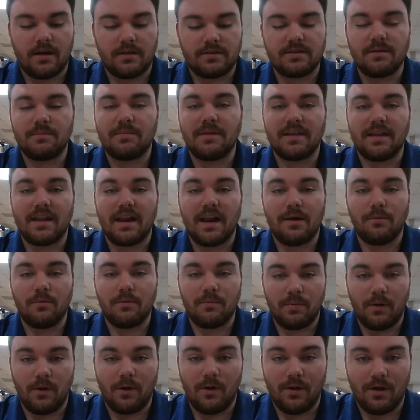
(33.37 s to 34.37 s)
something that I
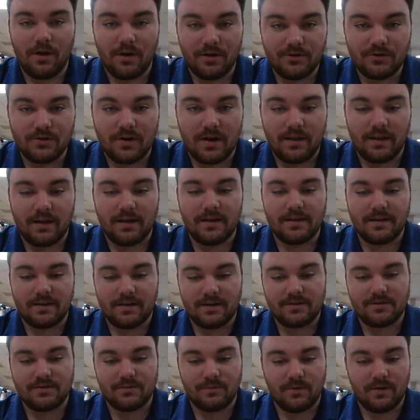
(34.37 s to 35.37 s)
would bowl on a dry lane
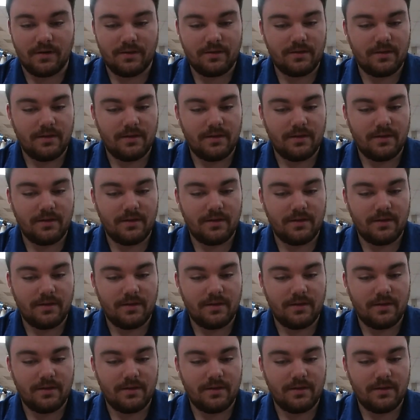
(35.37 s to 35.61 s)
condition with.